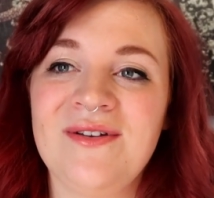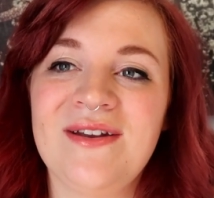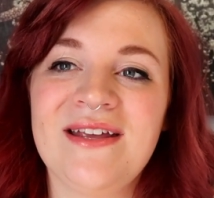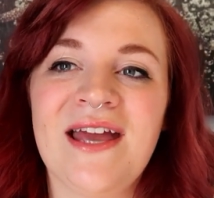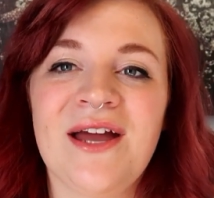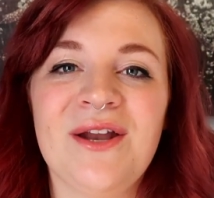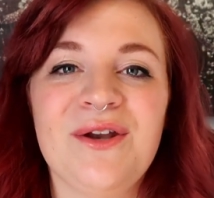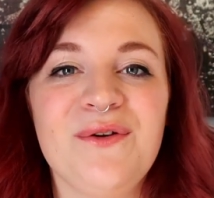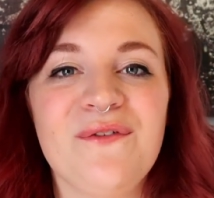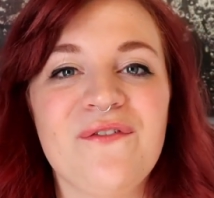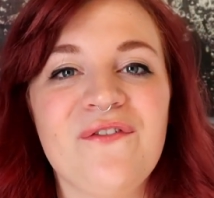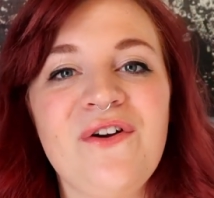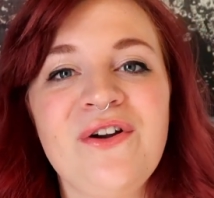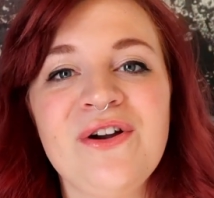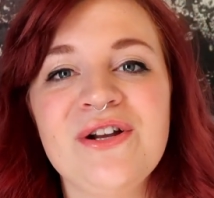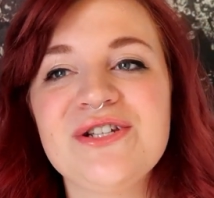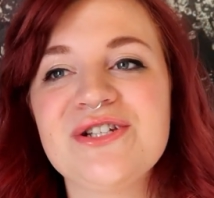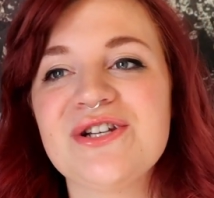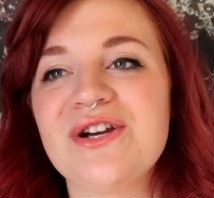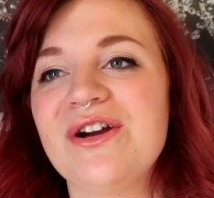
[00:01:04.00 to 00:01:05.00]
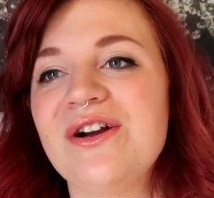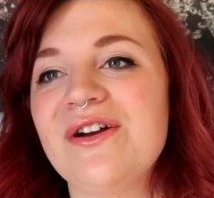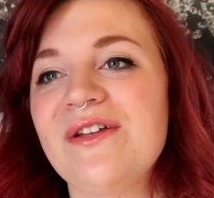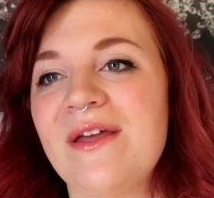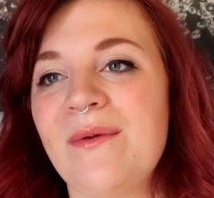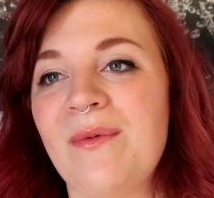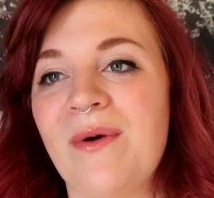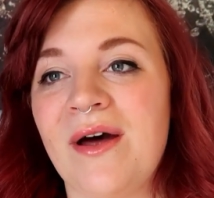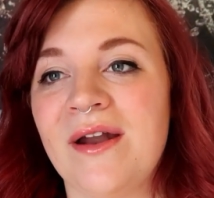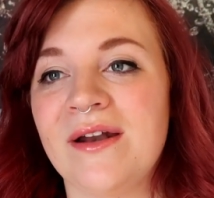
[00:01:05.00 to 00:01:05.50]
you to get new furniture,
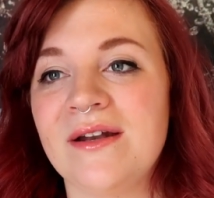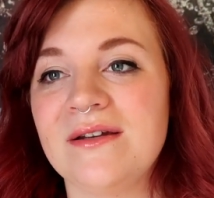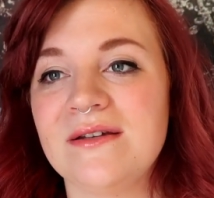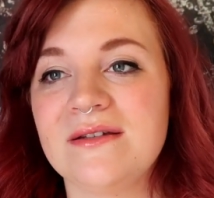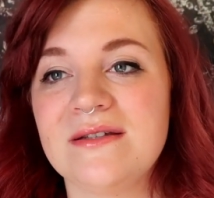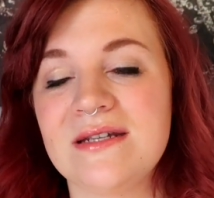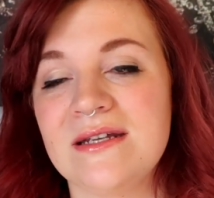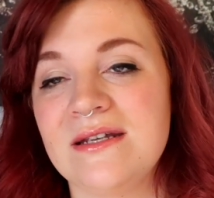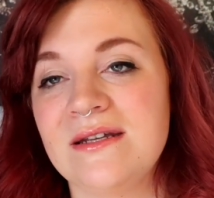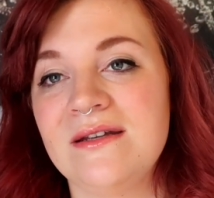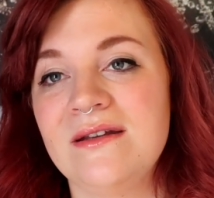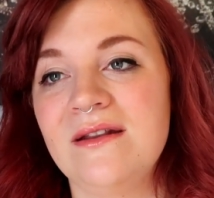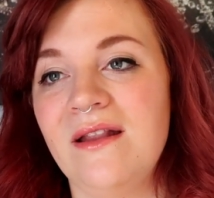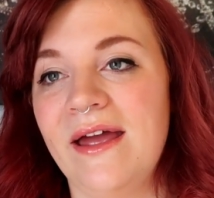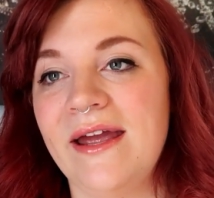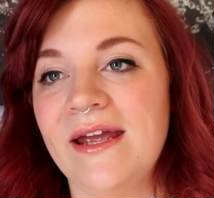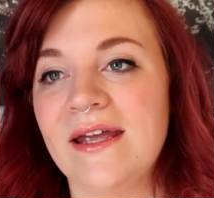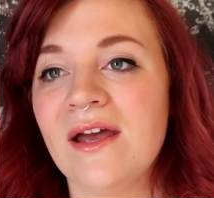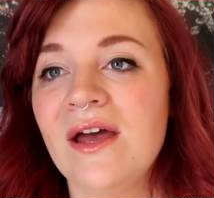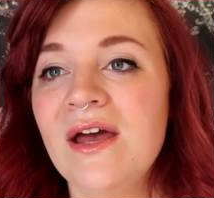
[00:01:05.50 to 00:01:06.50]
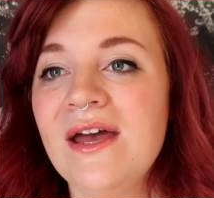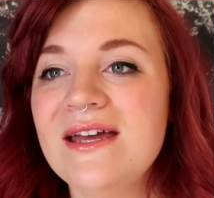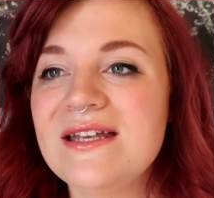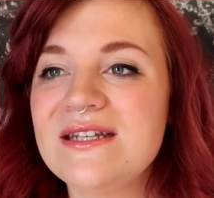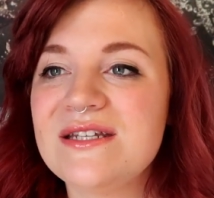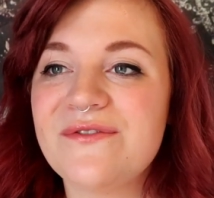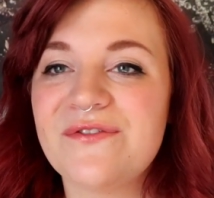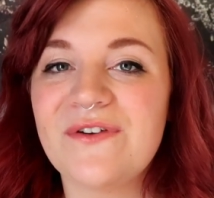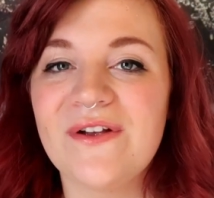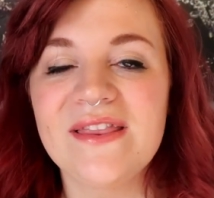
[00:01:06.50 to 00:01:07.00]
they want to like
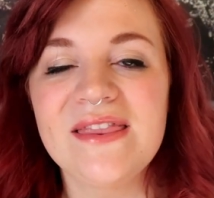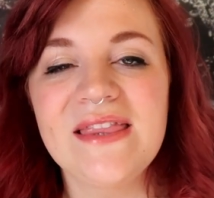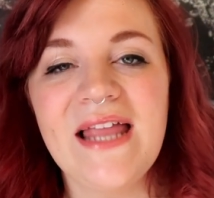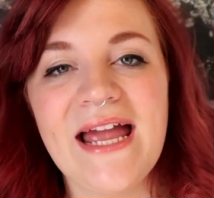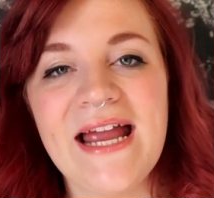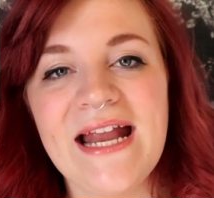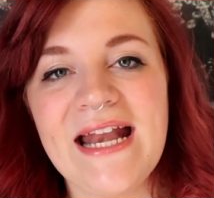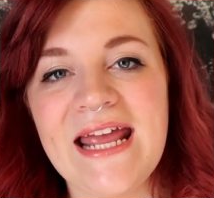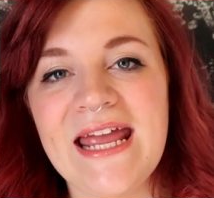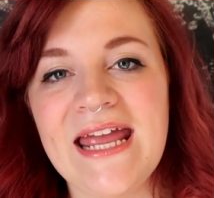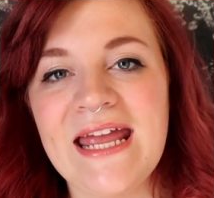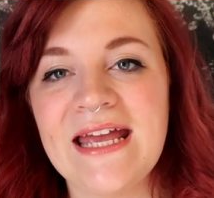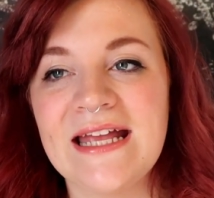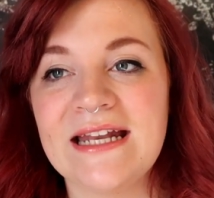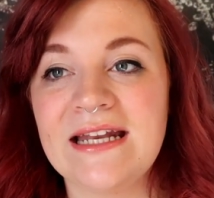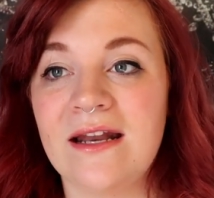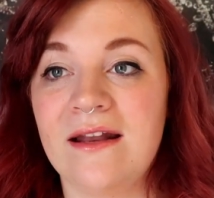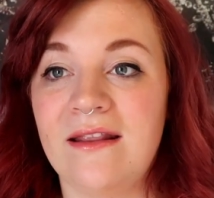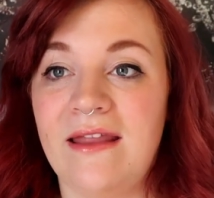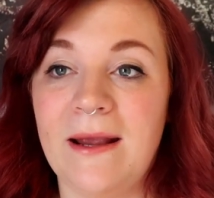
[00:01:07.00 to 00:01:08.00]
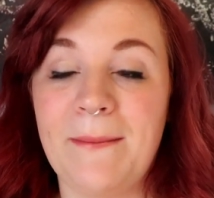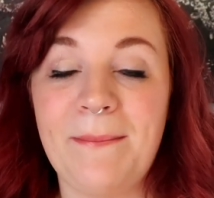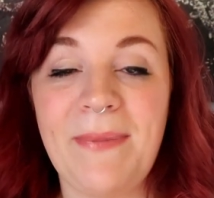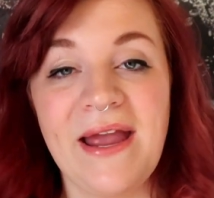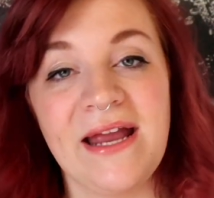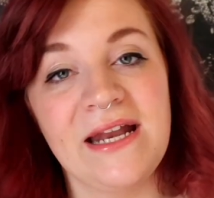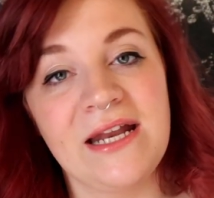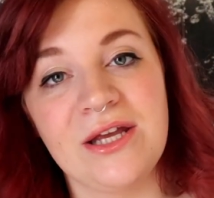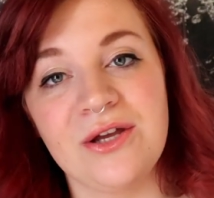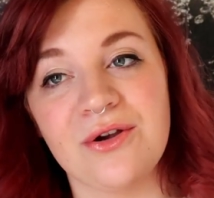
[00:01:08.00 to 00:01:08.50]
different lighting and like
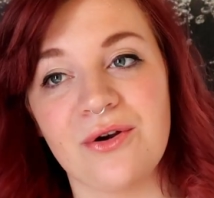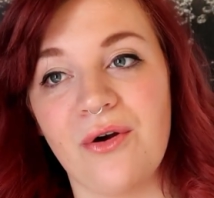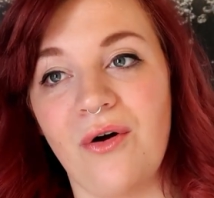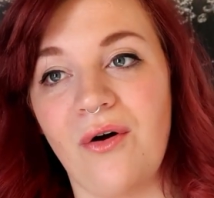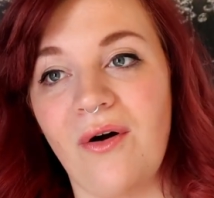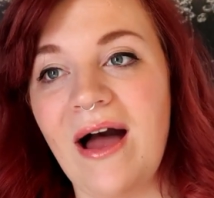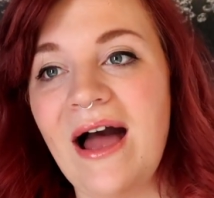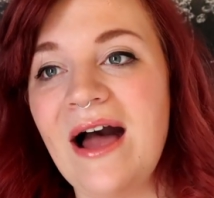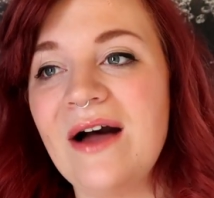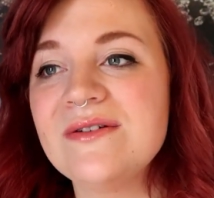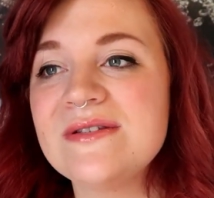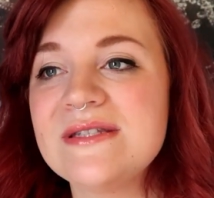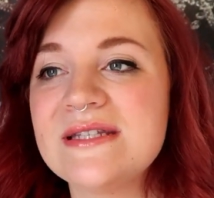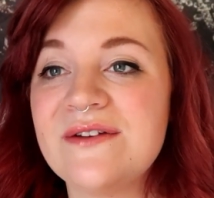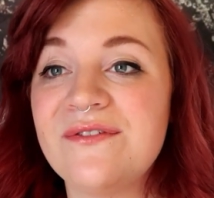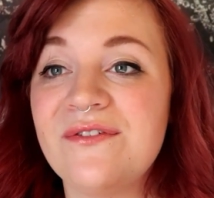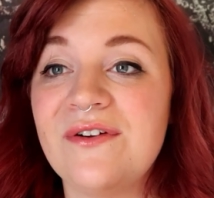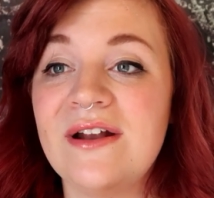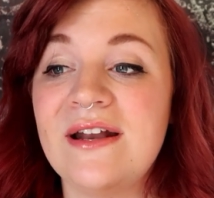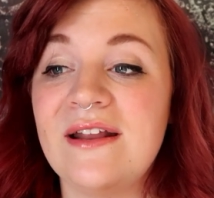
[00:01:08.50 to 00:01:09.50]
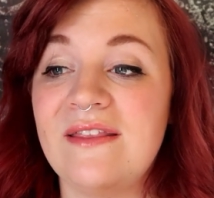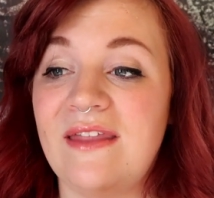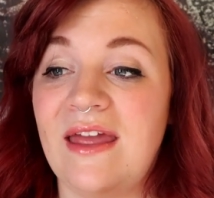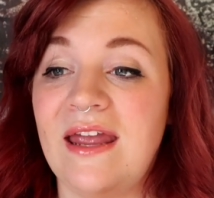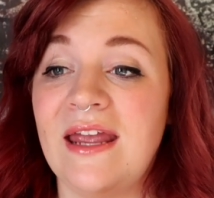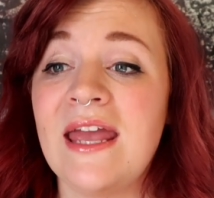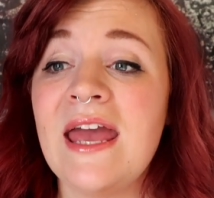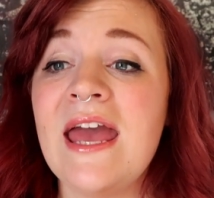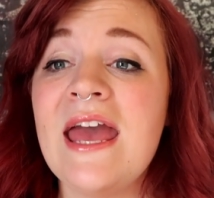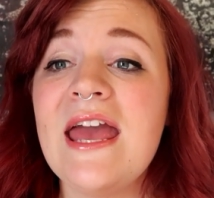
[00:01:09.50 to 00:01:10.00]
painting your whole house different, and
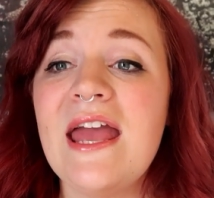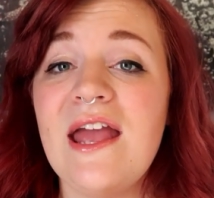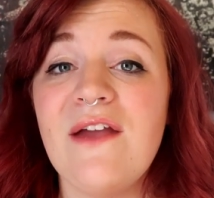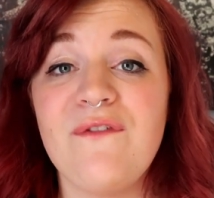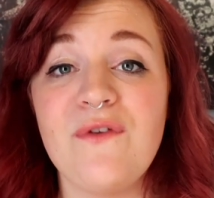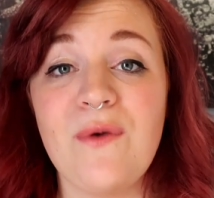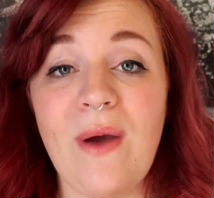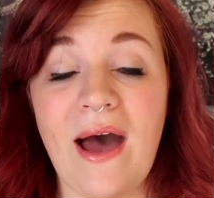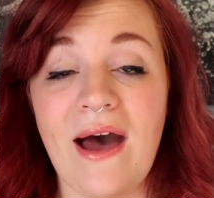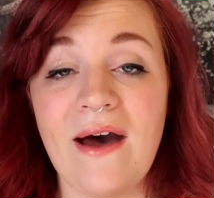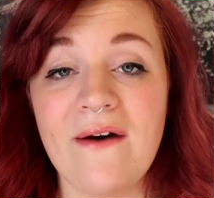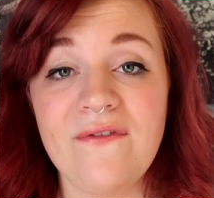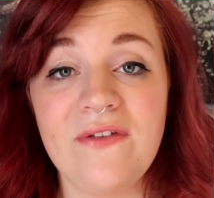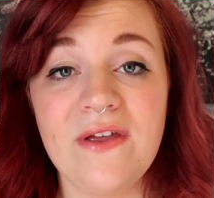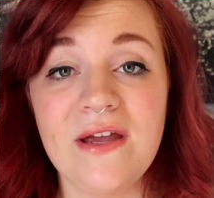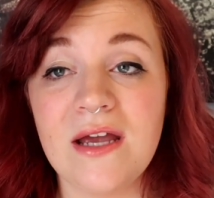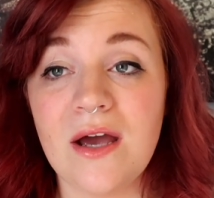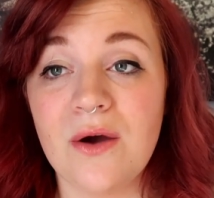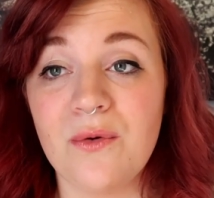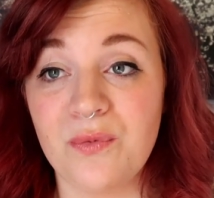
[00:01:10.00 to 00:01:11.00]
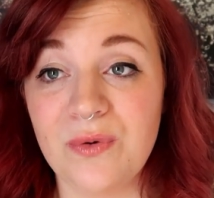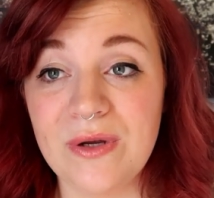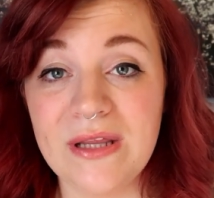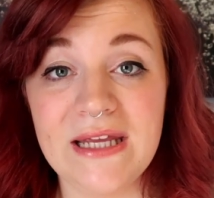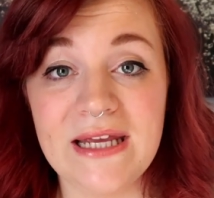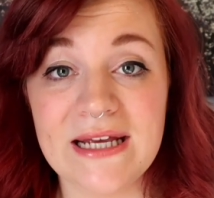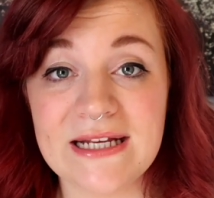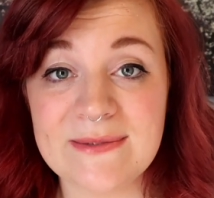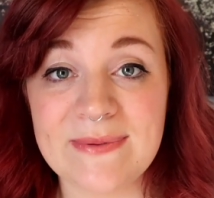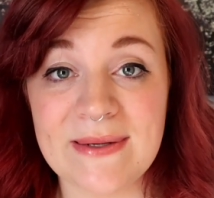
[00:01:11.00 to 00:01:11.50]
like if you have like a
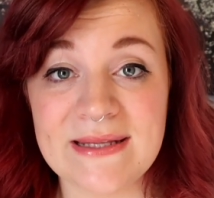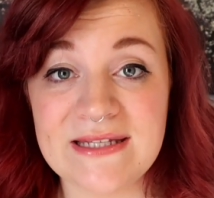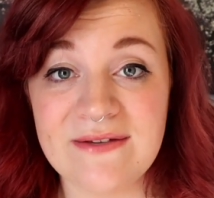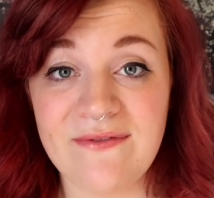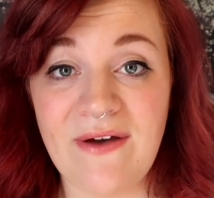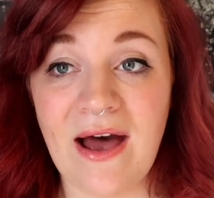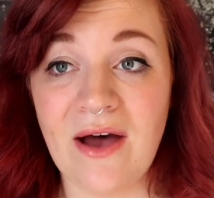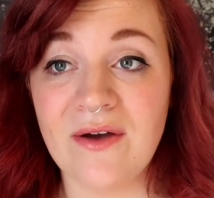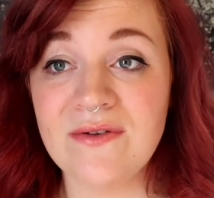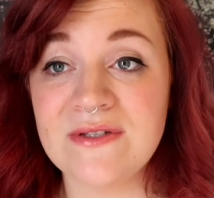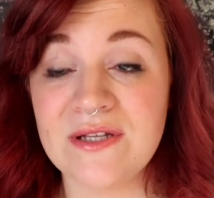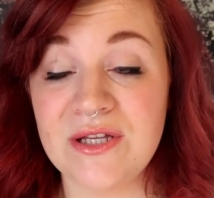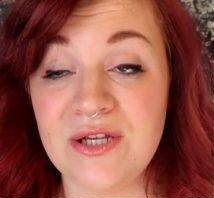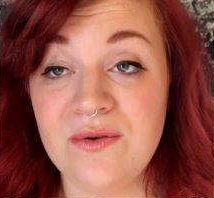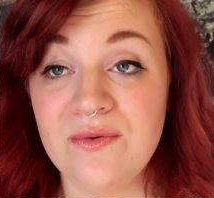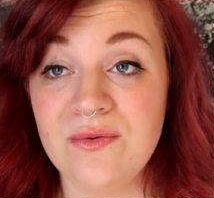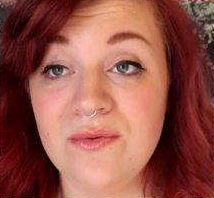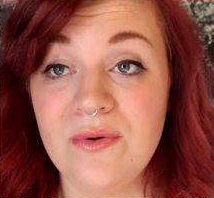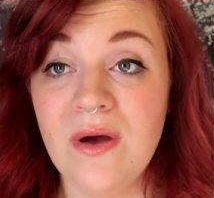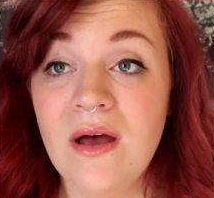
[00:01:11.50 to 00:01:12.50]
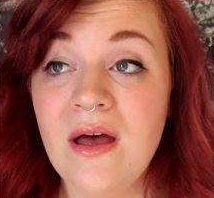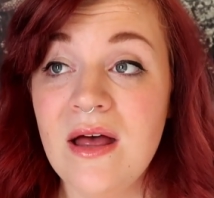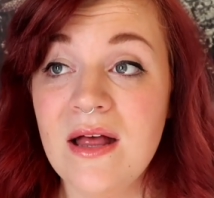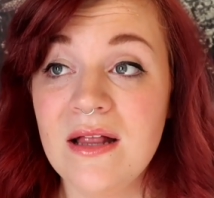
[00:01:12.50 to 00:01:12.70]
really expensive house and you